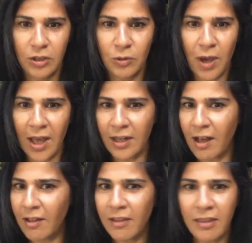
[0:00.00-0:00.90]
had
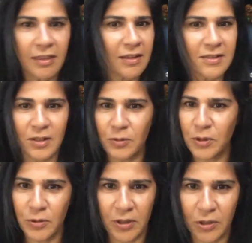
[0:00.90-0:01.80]
other things that you were
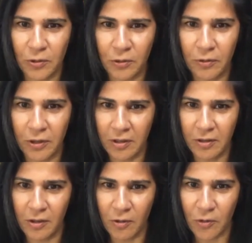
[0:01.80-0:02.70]
doing in your career
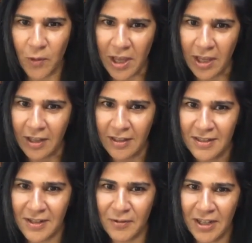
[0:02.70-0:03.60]
along the way. Is
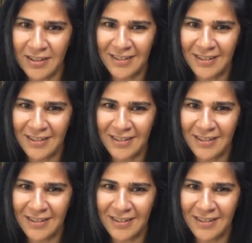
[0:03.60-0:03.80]
that right?